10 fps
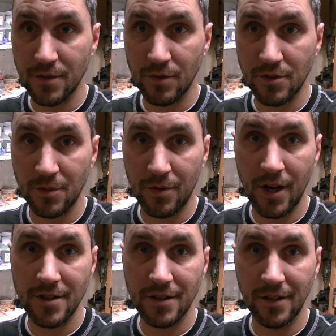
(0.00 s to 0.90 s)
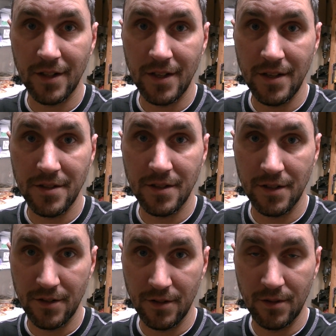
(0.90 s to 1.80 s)
was surprisingly easy
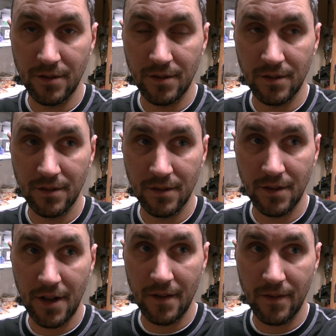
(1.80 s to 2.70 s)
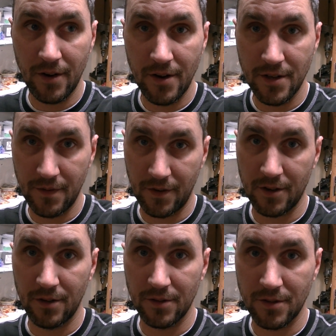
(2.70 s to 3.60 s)
to do and very
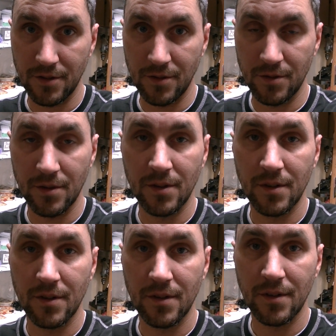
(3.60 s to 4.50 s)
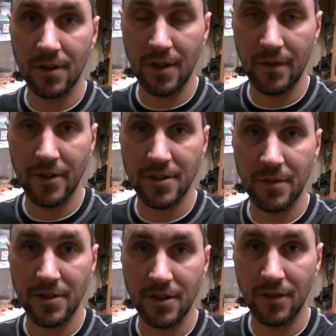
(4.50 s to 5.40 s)
difficult to convince
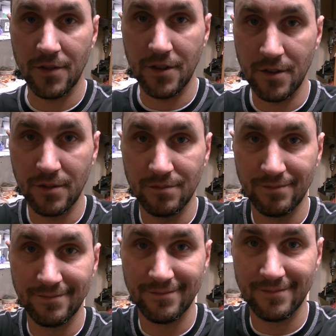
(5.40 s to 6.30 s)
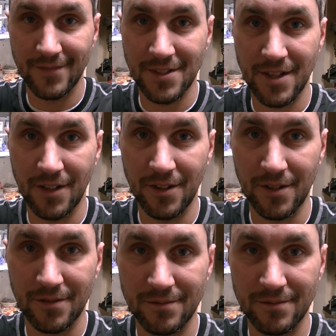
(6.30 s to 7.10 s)
myself to do. Let's take a look.